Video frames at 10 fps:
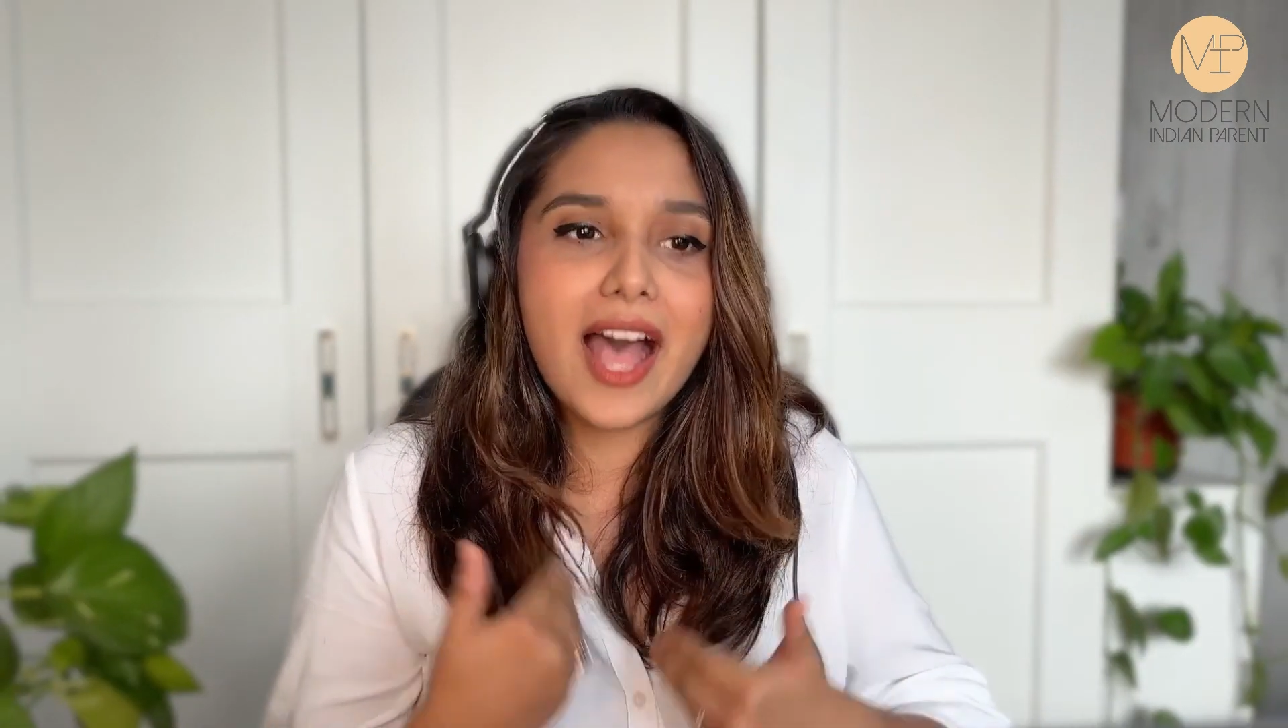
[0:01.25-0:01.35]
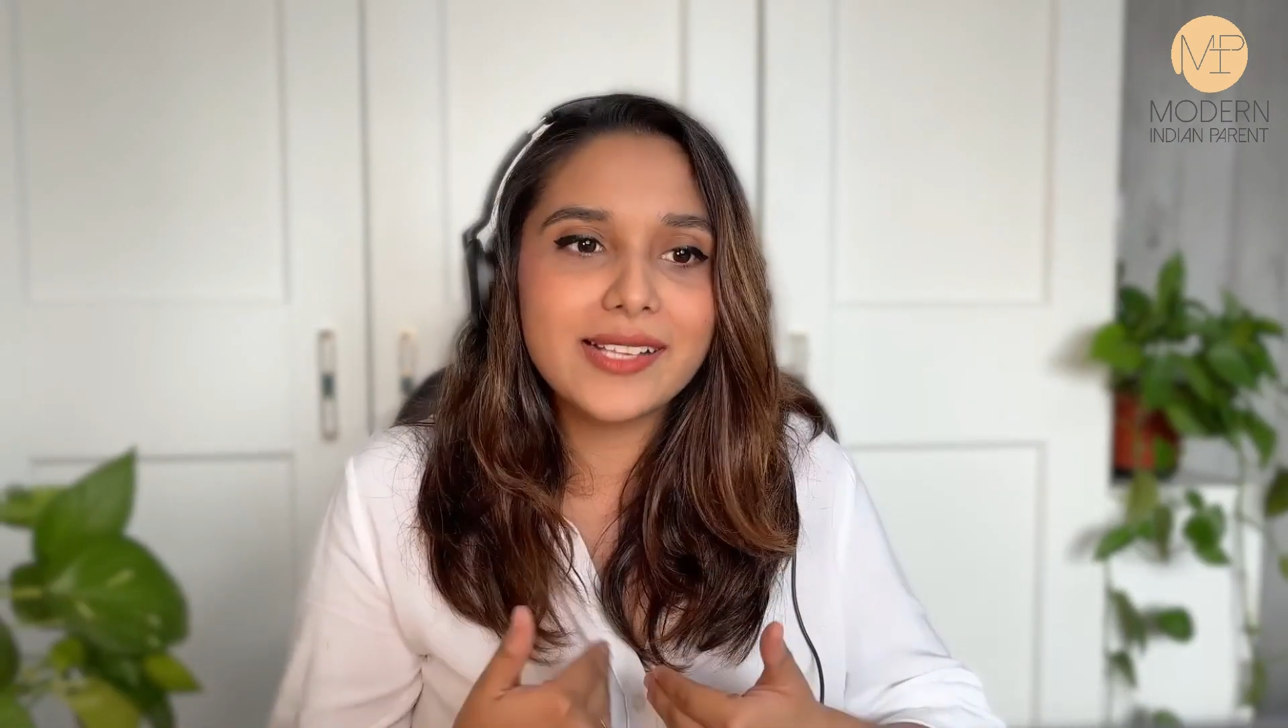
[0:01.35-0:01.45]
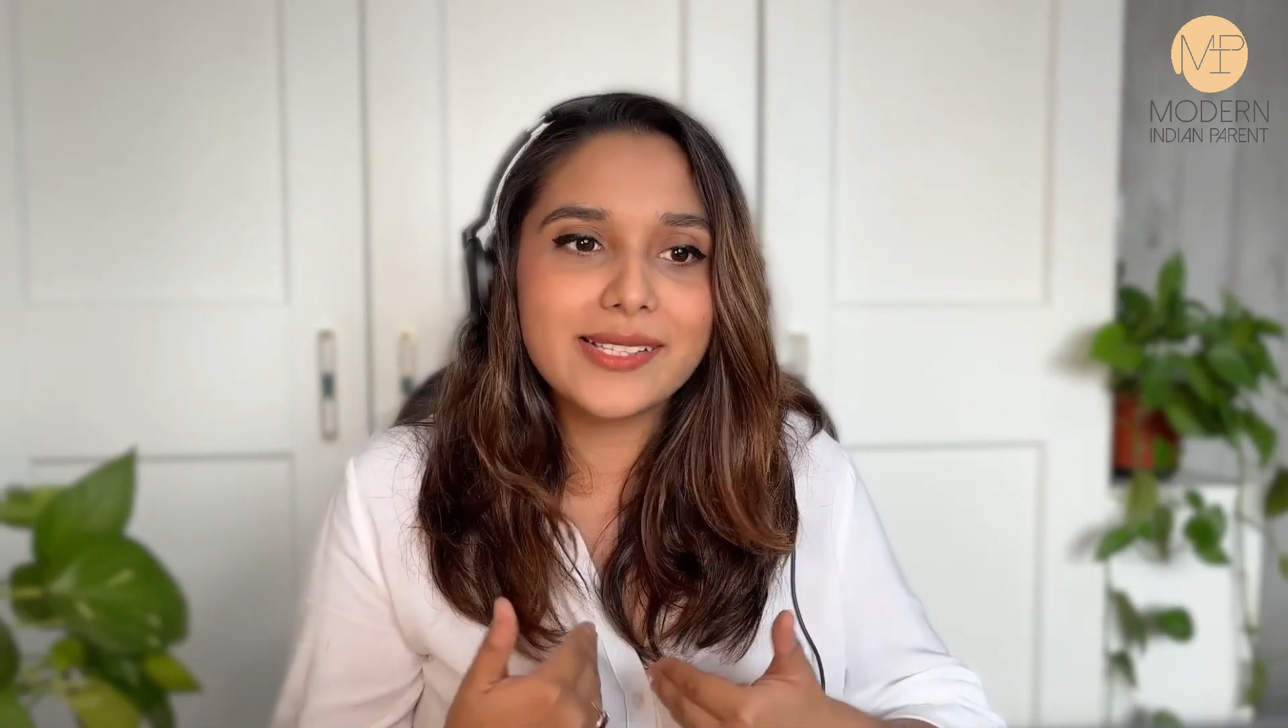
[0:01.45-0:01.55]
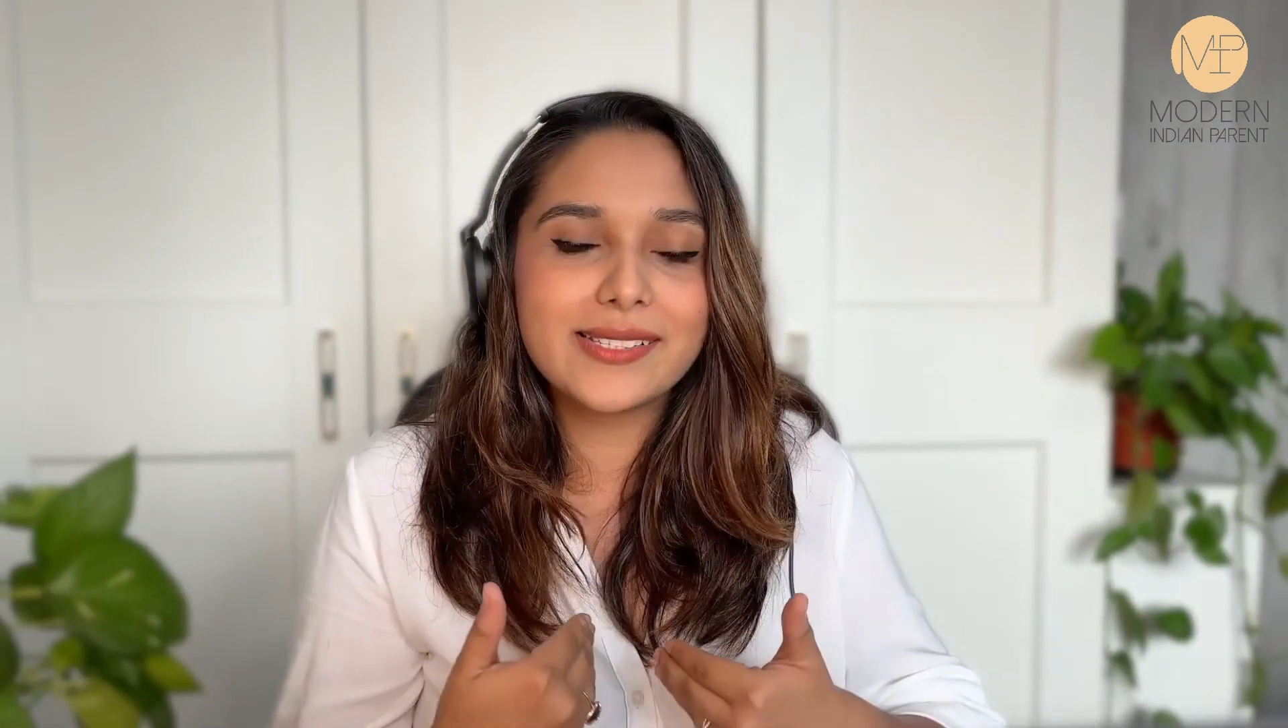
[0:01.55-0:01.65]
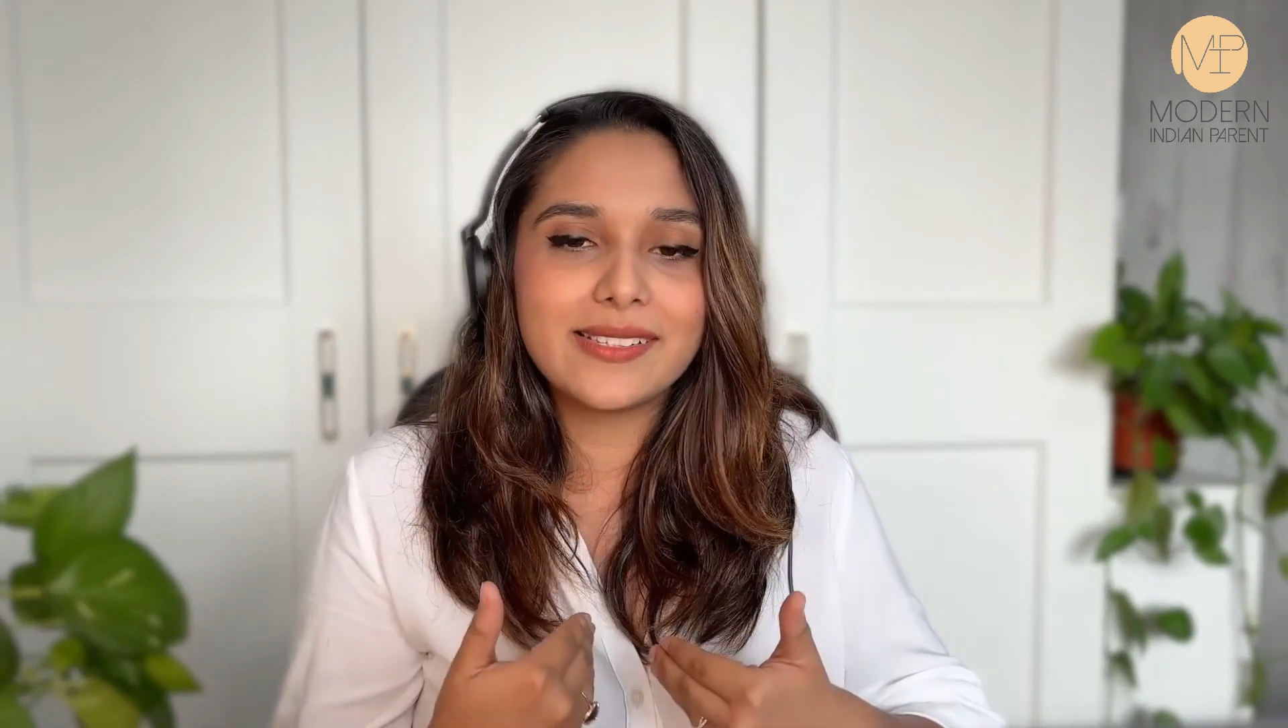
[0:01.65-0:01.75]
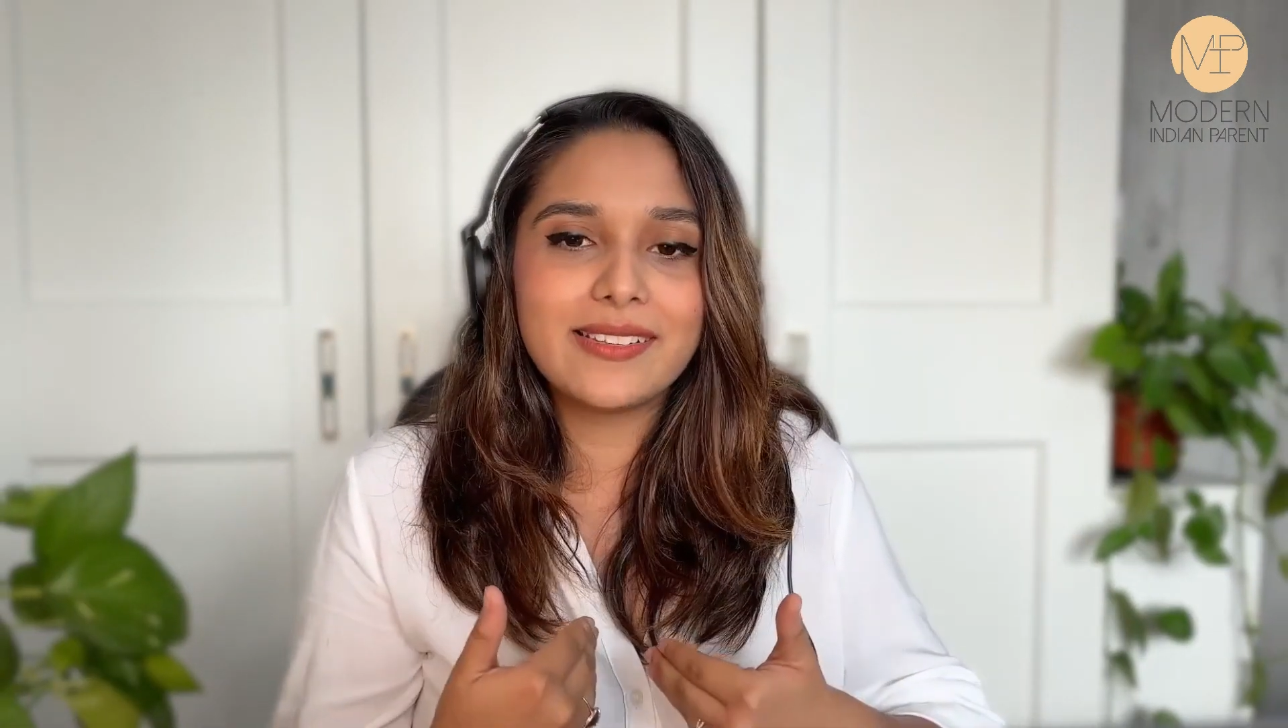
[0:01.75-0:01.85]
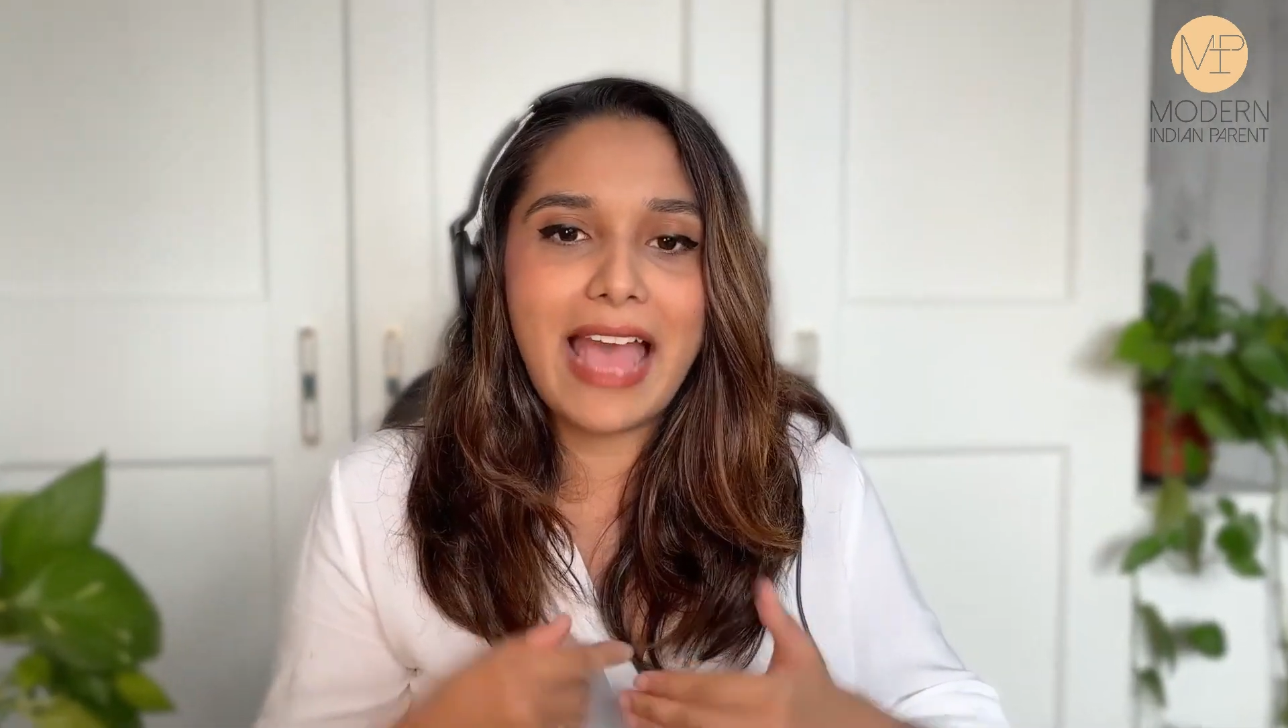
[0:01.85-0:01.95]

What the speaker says: us